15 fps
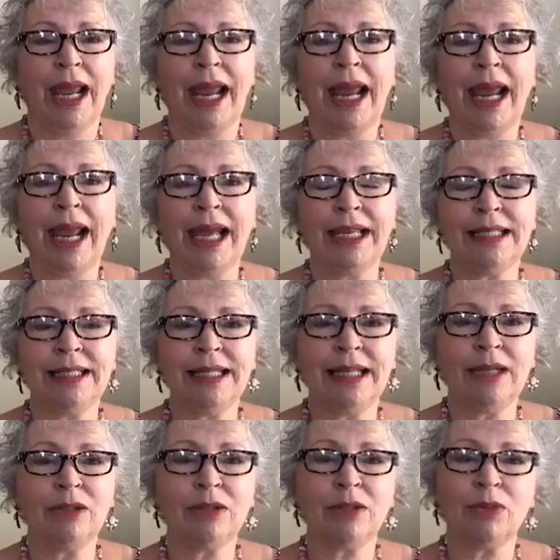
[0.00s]
And
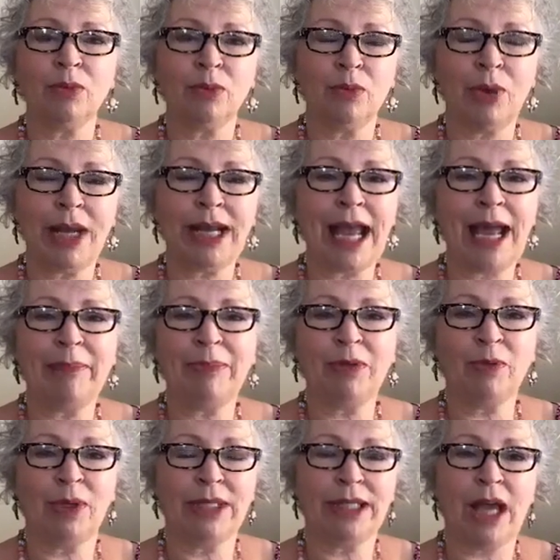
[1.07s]
so what happened
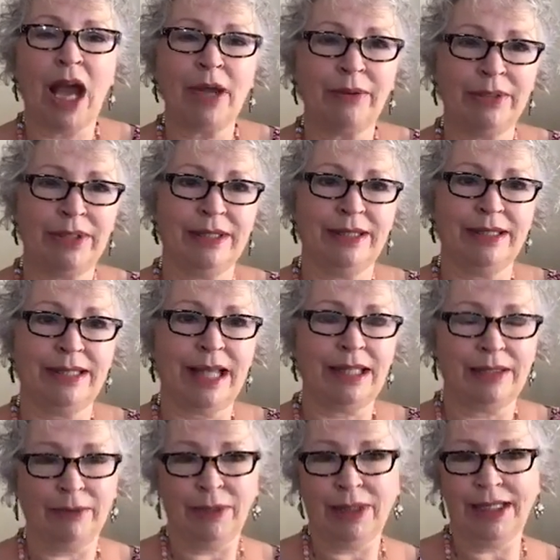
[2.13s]
was I was
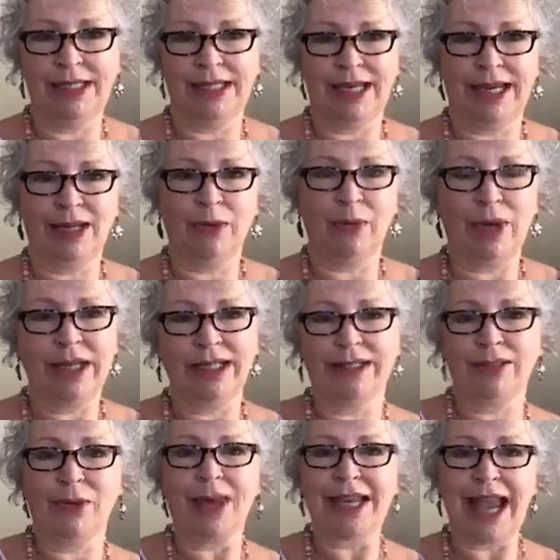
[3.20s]
selling real estate quite
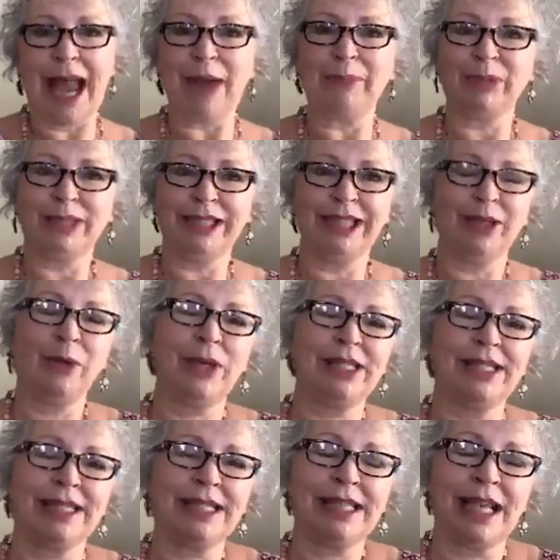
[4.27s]
happily and quite
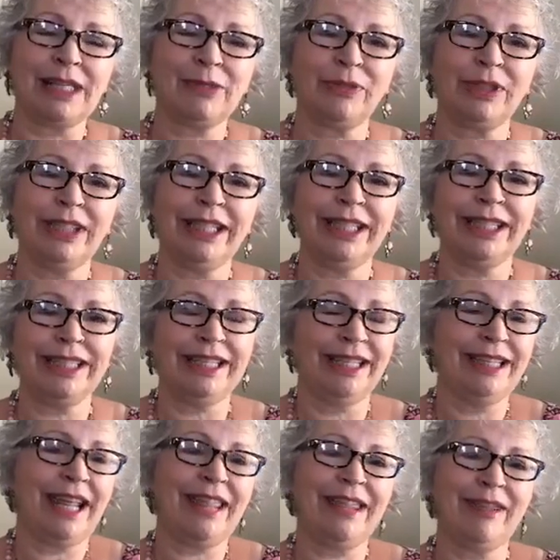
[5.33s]
successfully, and
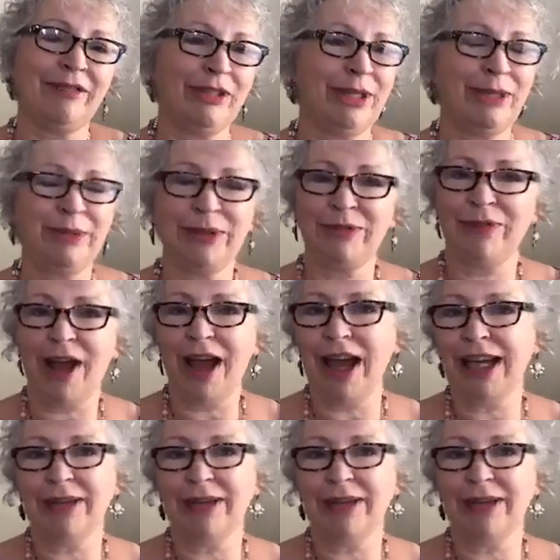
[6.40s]
everything was fine.